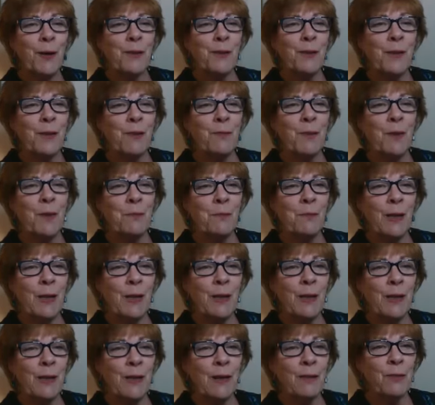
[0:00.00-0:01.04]
that have been
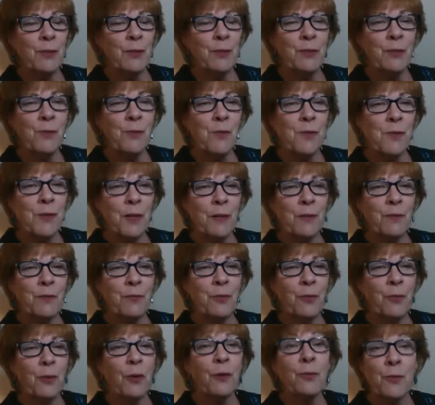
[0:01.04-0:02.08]
meeting every Tuesday
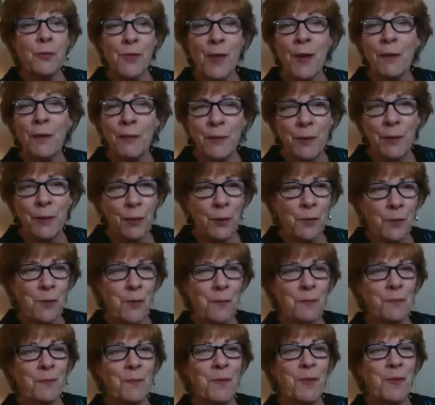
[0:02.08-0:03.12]
for over 7
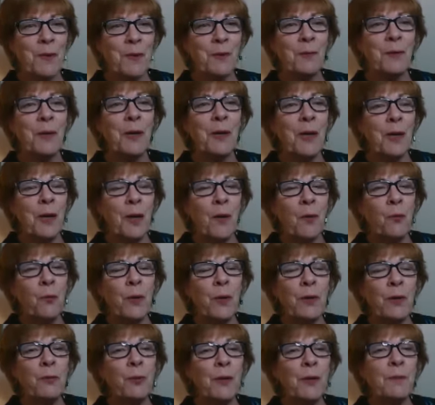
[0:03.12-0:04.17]
years. So
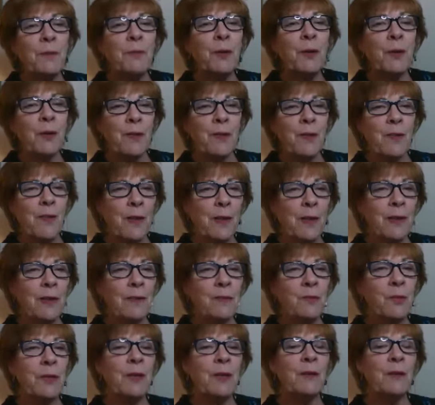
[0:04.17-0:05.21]
we read books
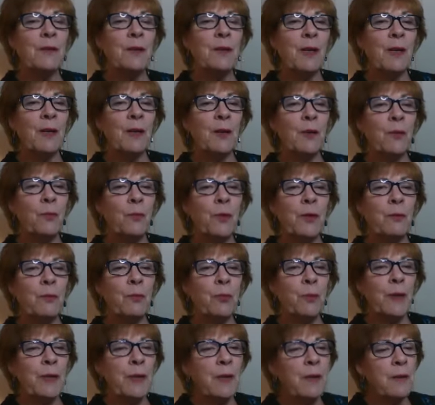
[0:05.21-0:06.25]
and we
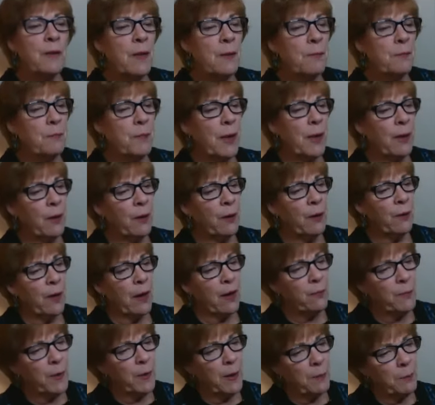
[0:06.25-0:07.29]
read them
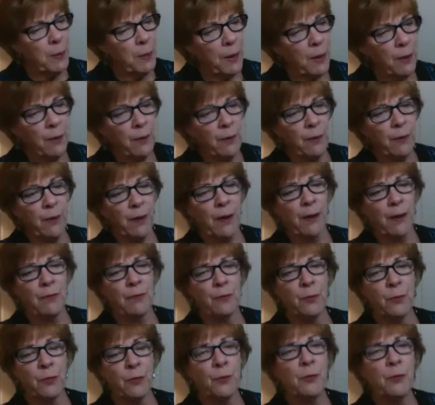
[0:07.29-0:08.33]
paragraph by paragraph.
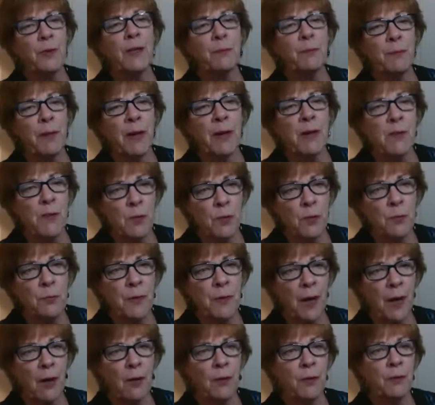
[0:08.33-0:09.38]
We're doing it by Zoom
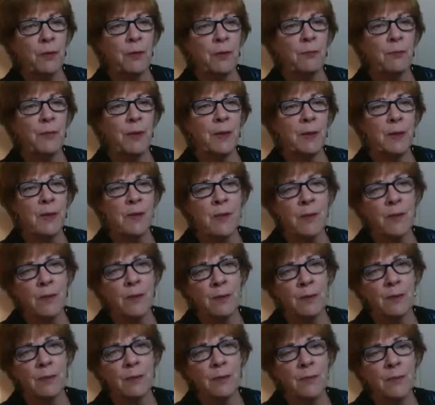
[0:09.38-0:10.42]
now because of
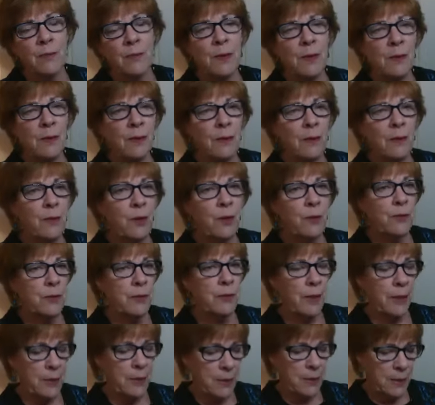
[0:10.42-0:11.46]
the right.
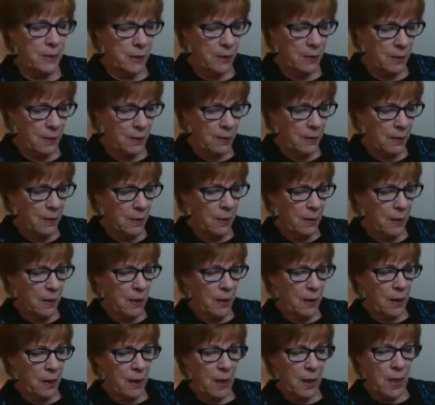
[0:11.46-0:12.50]
COVID-19.
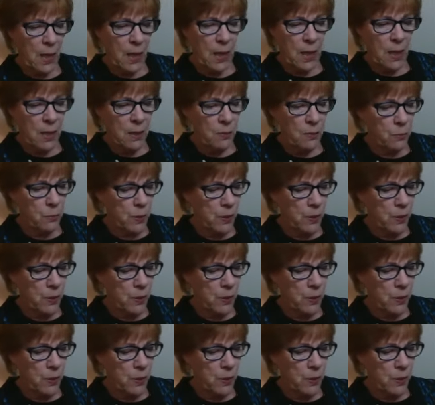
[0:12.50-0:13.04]
And